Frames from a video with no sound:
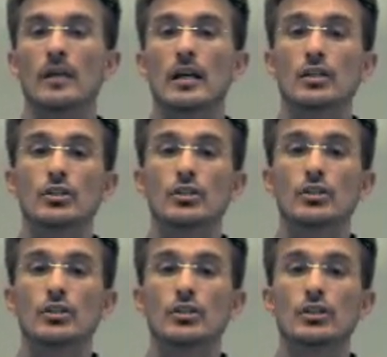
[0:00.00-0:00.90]
It
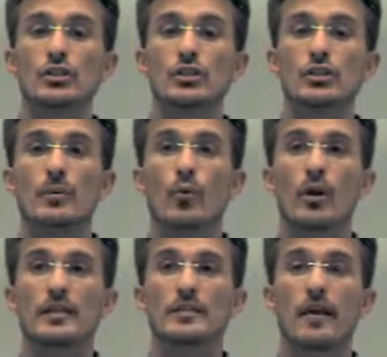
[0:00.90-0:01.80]
teaches how to be more
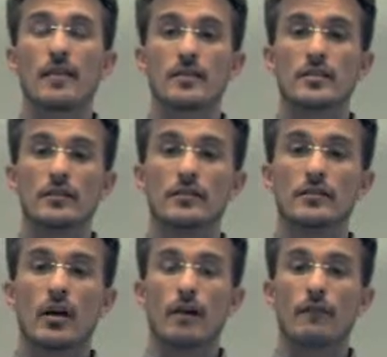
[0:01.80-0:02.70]
attentive
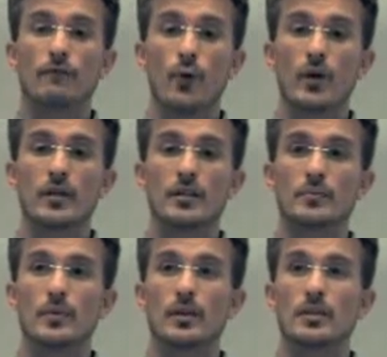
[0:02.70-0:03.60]
and focused,
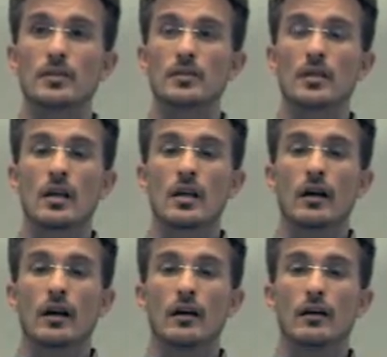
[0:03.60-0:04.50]
because
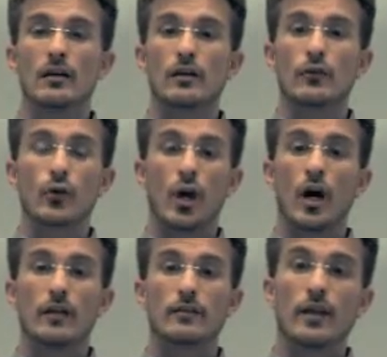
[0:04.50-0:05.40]
if you're
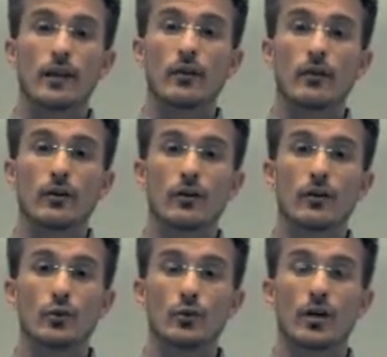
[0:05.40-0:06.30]
not, then
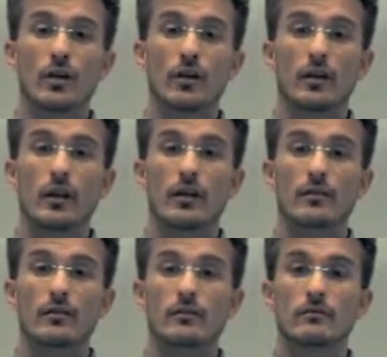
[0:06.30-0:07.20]
you're gonna get
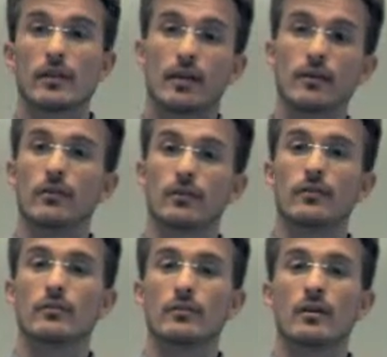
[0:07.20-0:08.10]
killed
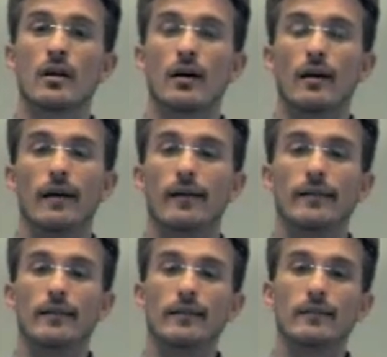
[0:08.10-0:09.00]

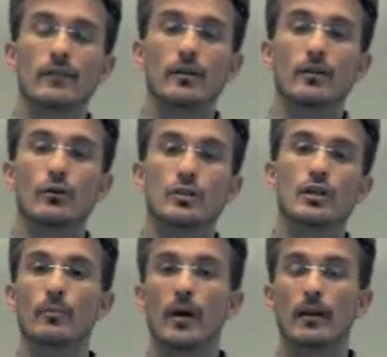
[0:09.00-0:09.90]
and your
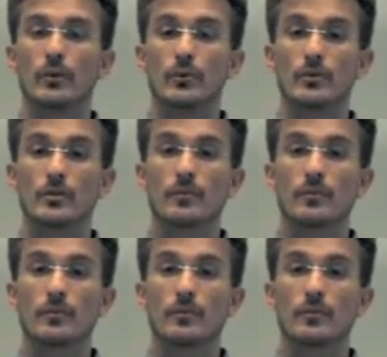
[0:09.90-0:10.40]
team might lose.